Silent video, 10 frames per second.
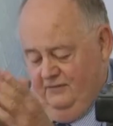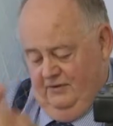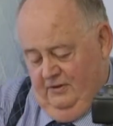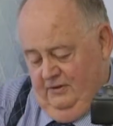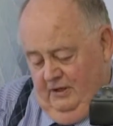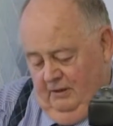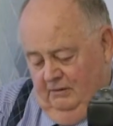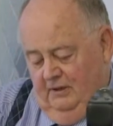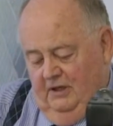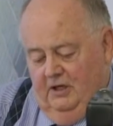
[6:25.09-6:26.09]
for the
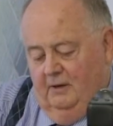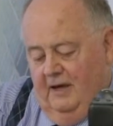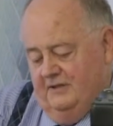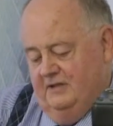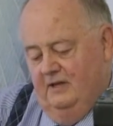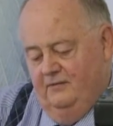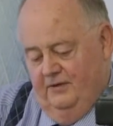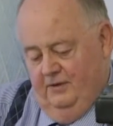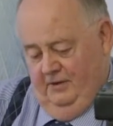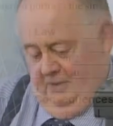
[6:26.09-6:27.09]
needle. You're asking for the